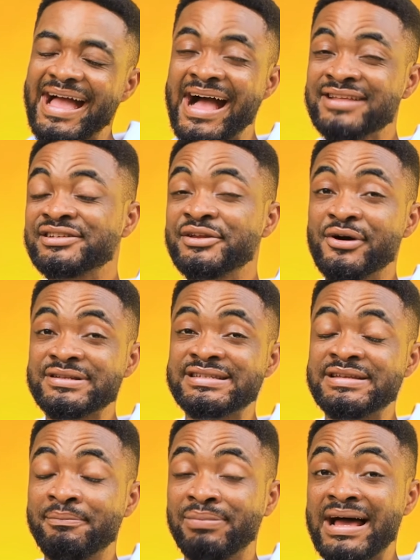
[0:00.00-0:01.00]
I actually got
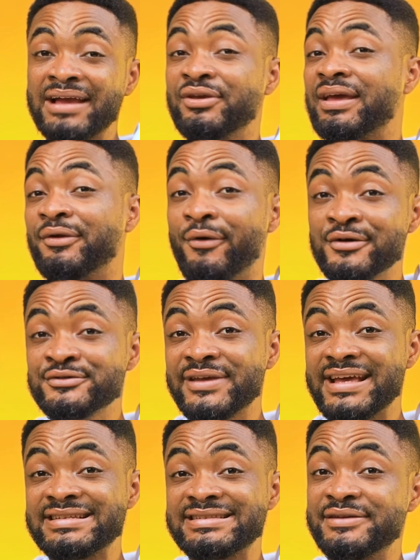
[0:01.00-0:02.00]
it in black. You can also
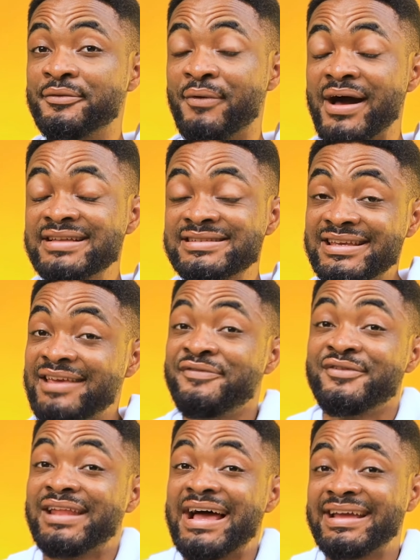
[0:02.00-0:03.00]
get it in white if
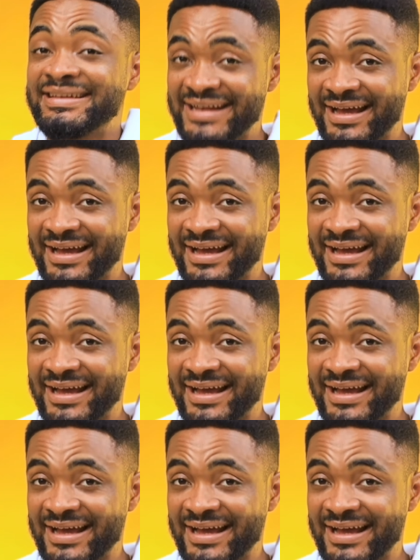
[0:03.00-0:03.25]
you like